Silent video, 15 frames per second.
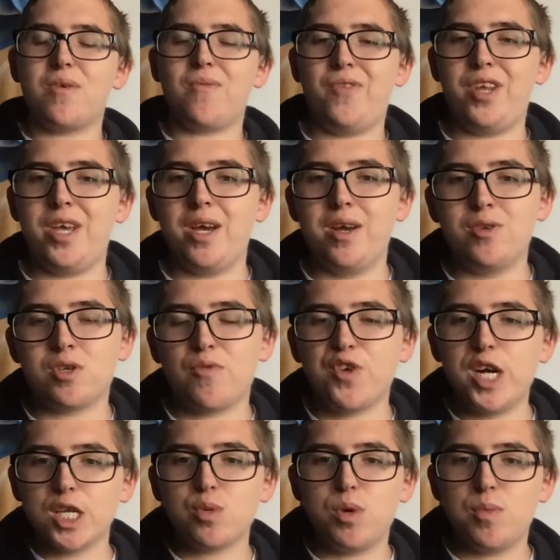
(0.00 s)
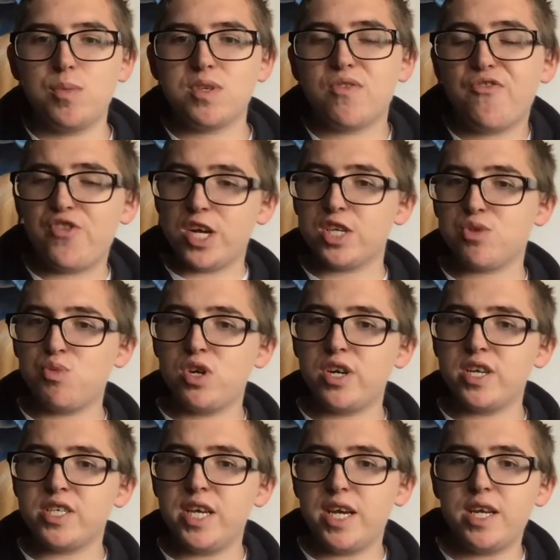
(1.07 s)
videos. The first one was the first one
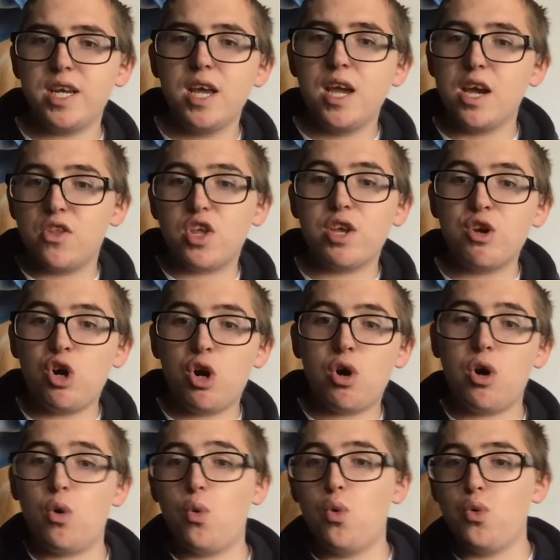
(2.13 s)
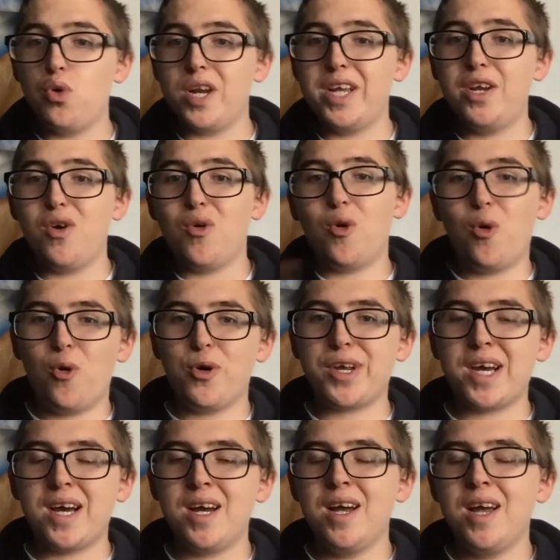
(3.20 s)
I did, and they are all in
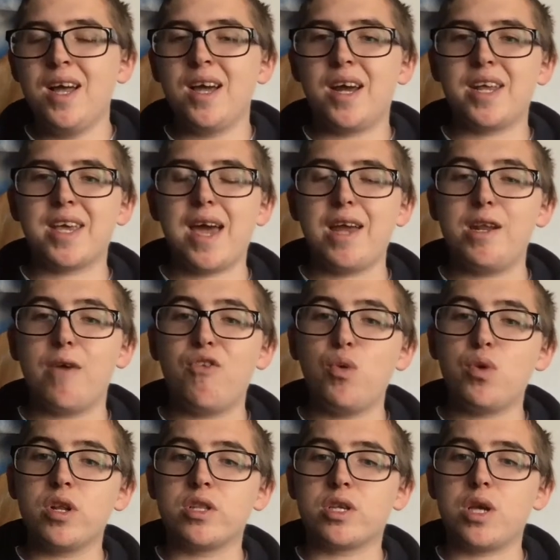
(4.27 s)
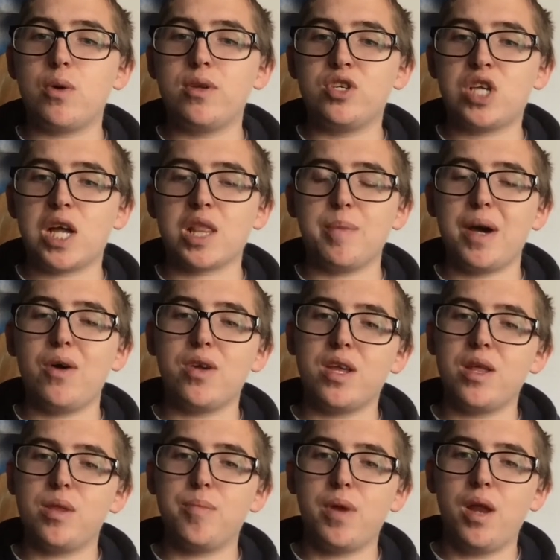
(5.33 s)
order. And again, if you want to go and check them out and
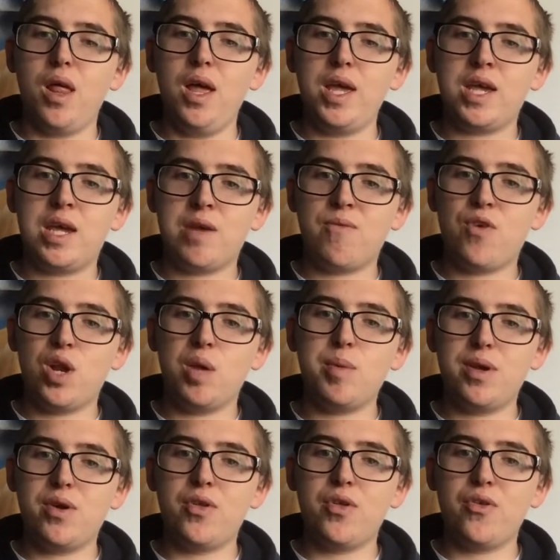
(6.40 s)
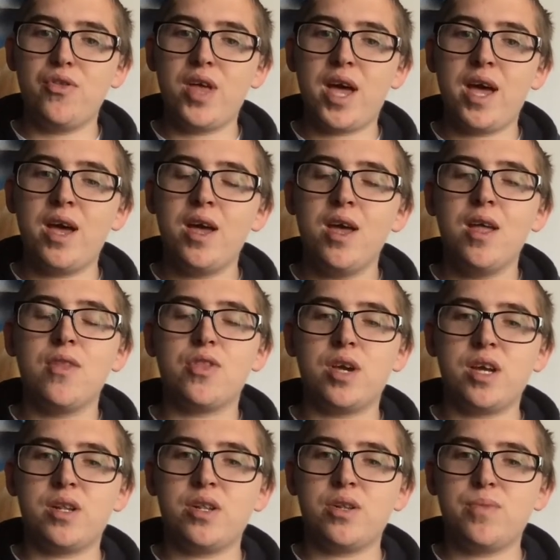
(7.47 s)
give them a like and follow me on there,
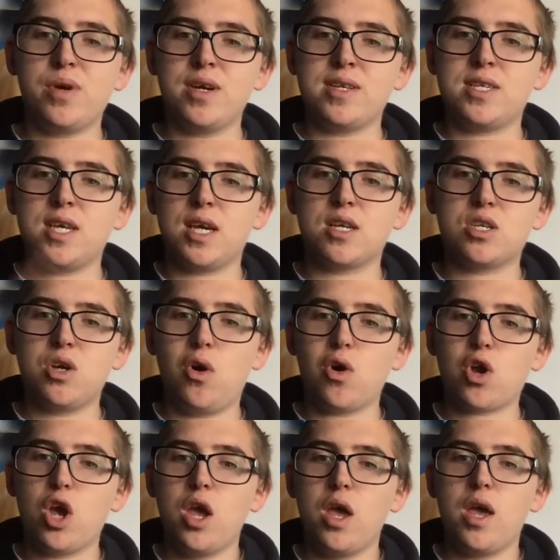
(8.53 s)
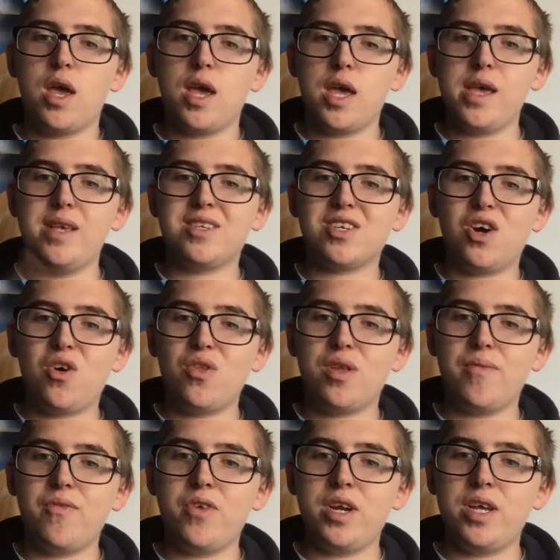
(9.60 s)
then my TikTok is on
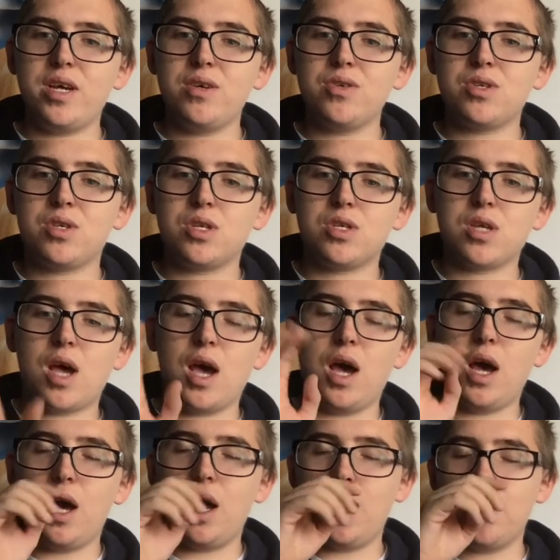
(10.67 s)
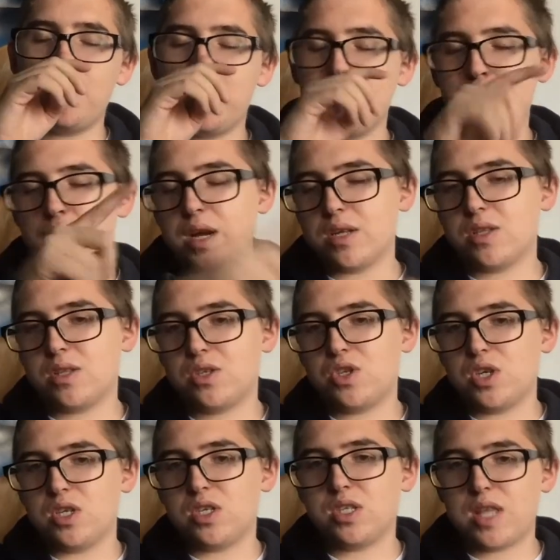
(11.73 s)
them videos. I'm back
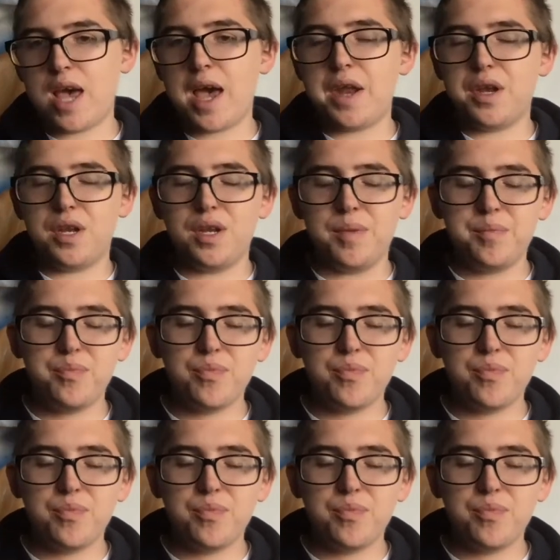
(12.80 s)
just then.